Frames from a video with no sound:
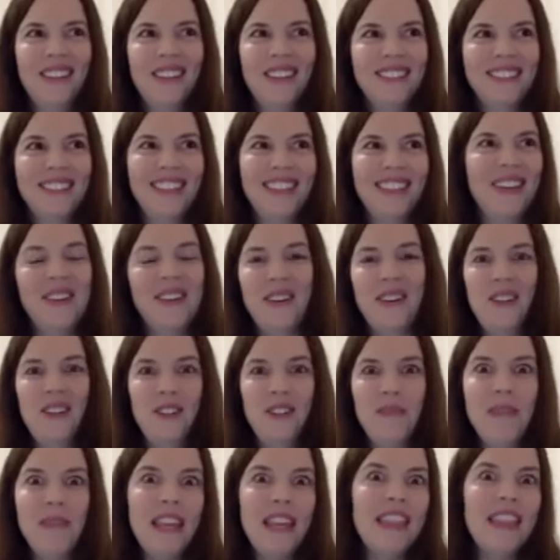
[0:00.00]
I don't know, to
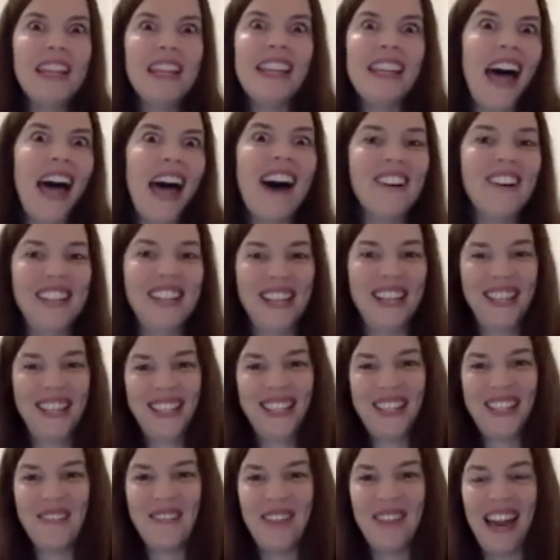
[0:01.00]
be the loudest
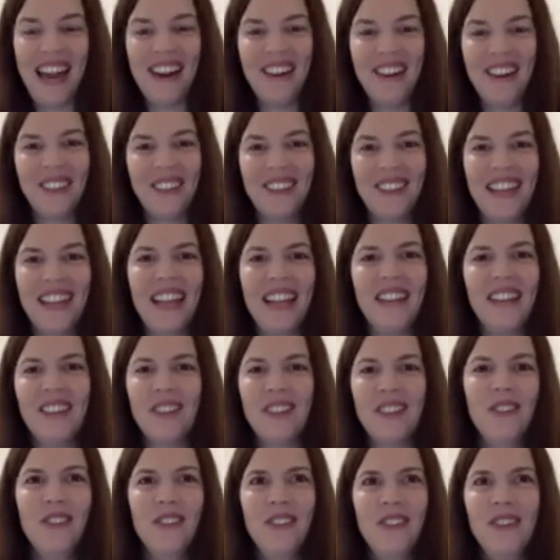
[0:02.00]
somehow, and
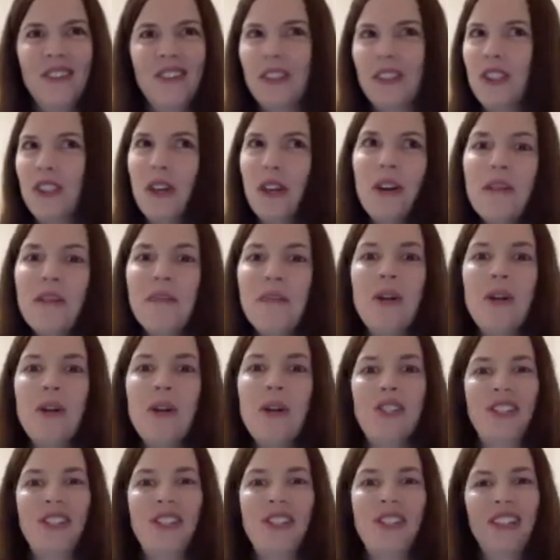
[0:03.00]
to not show
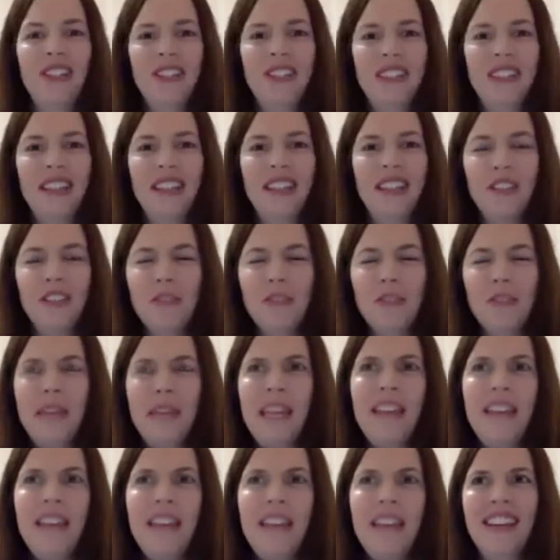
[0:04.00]
emotions, and to
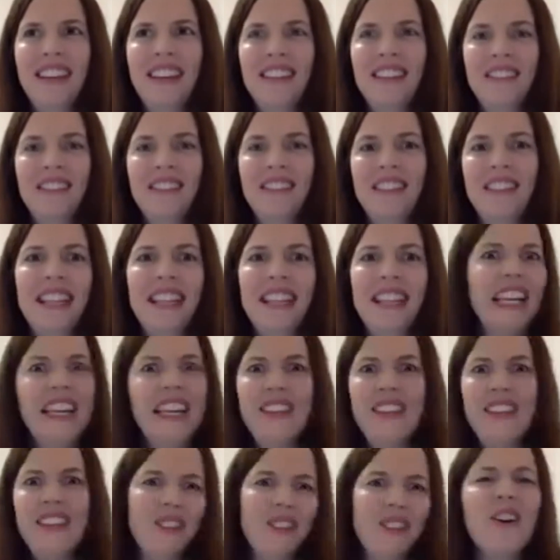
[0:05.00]
be physically the
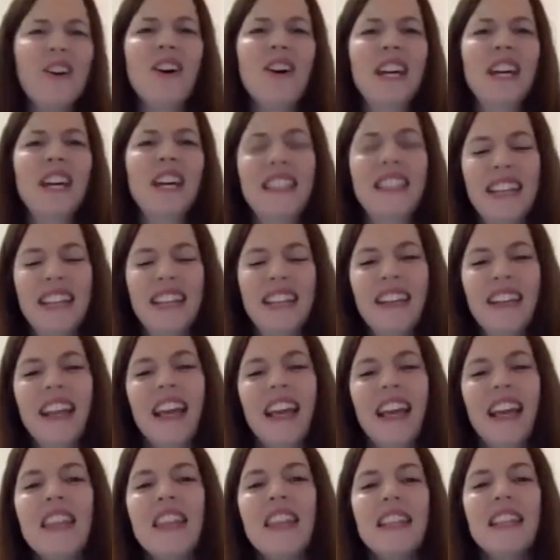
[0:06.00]
strongest, and
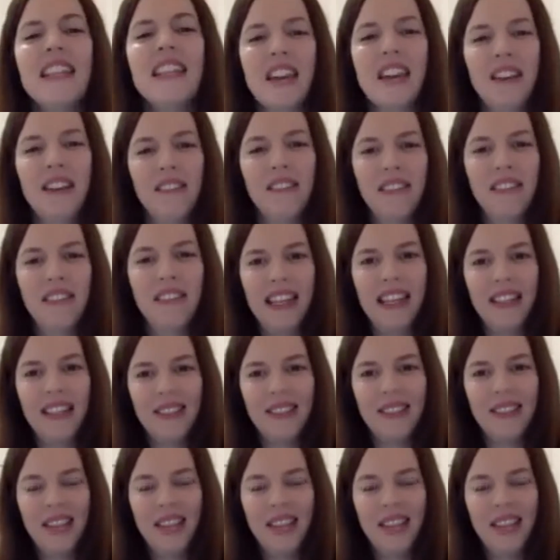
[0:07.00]
these kind of things.